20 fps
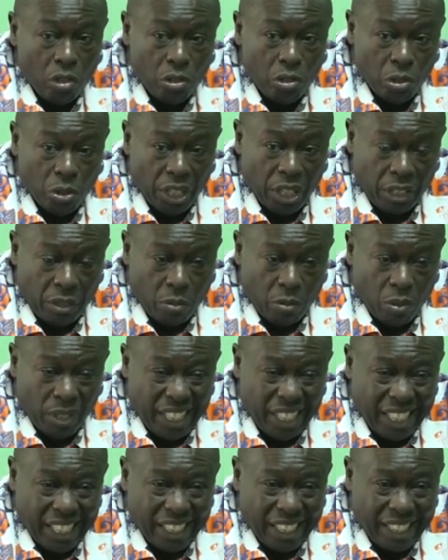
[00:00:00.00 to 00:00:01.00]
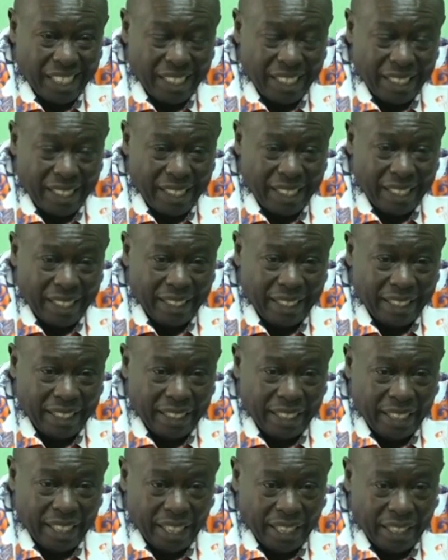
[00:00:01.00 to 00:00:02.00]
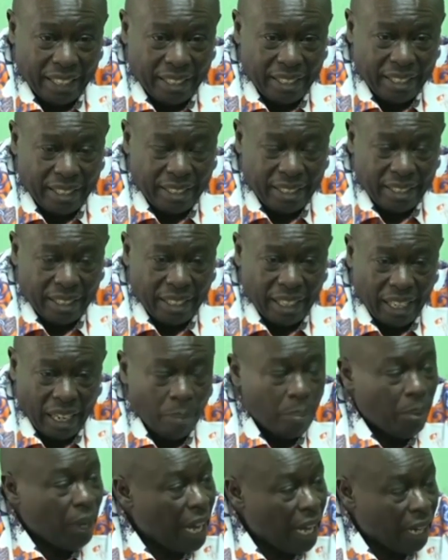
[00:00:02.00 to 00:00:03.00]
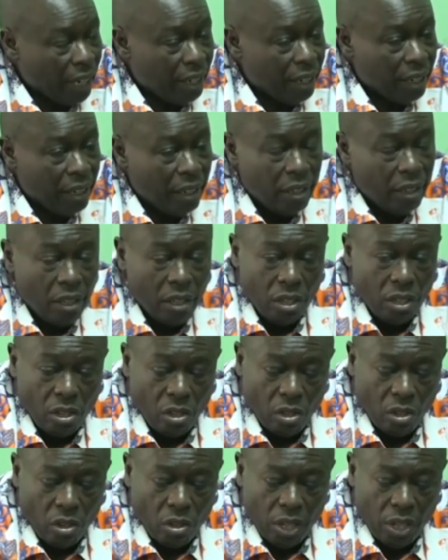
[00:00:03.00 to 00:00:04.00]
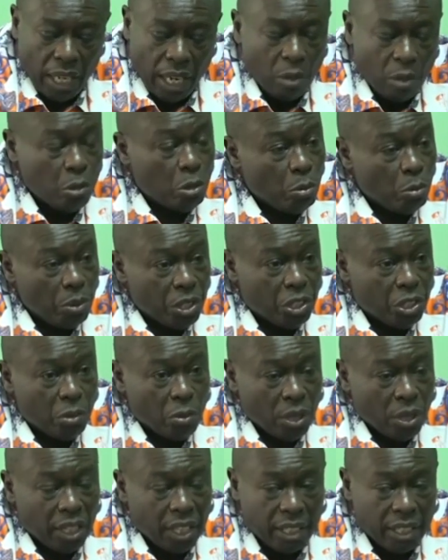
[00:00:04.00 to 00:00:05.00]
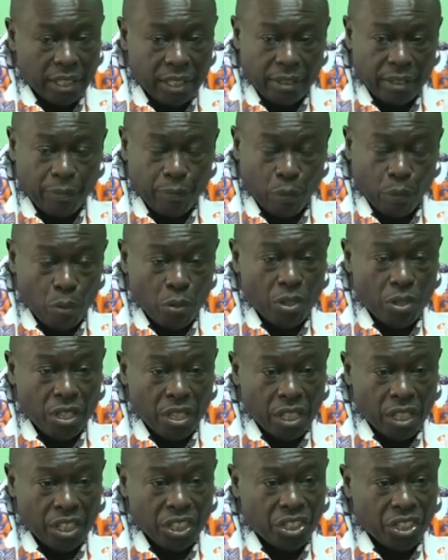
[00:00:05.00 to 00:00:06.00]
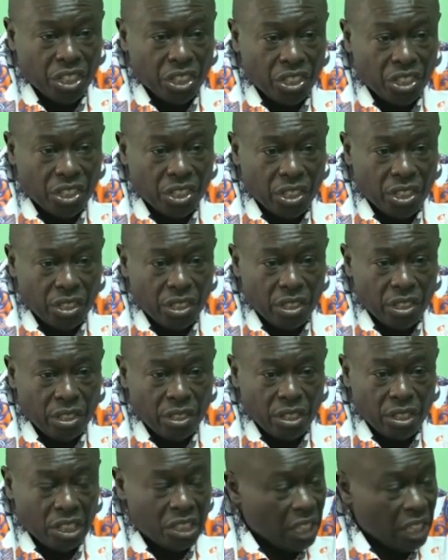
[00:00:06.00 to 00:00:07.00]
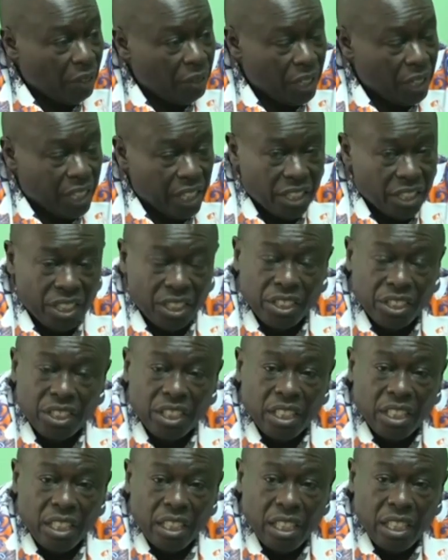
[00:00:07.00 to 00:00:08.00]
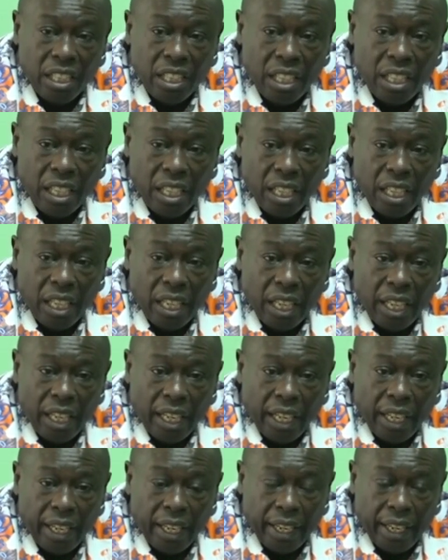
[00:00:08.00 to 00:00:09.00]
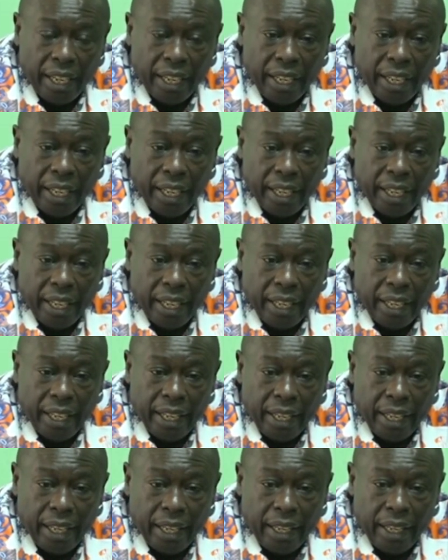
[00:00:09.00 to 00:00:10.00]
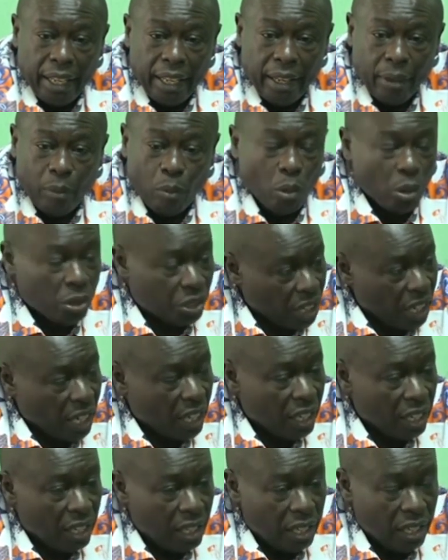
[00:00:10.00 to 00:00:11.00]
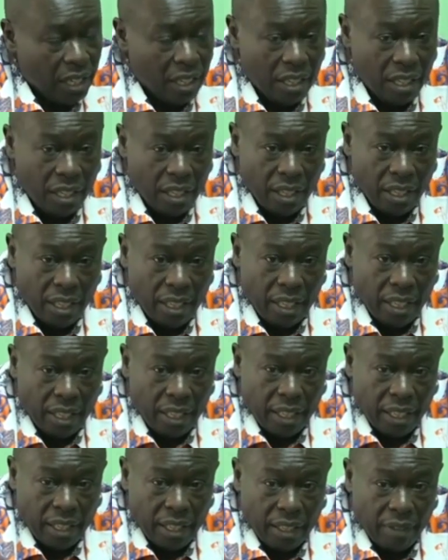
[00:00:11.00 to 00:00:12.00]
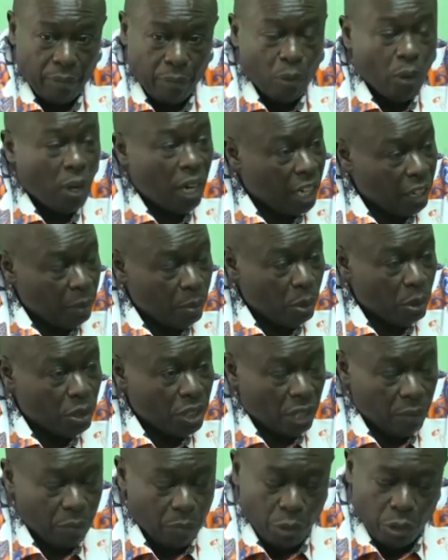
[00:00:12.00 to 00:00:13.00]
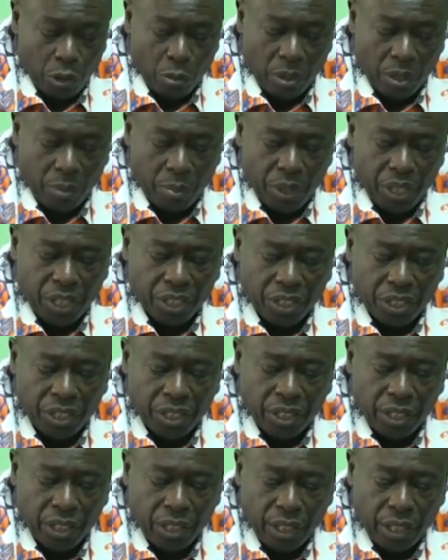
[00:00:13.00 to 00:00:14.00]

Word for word: so that we can get a plan on how to make sure that food reaches the serving cases and uh, water uh, for animals and for human beings.